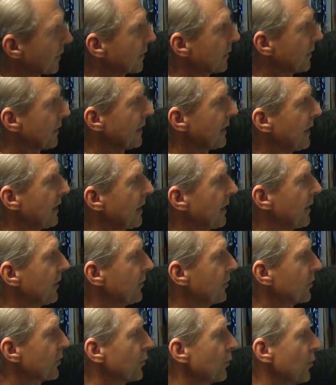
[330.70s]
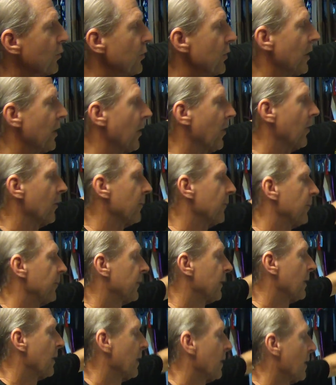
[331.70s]
the end through there.
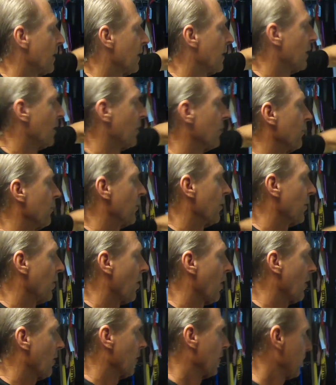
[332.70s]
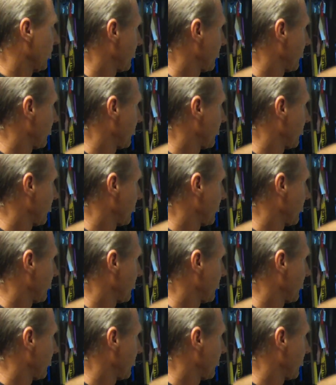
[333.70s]
But our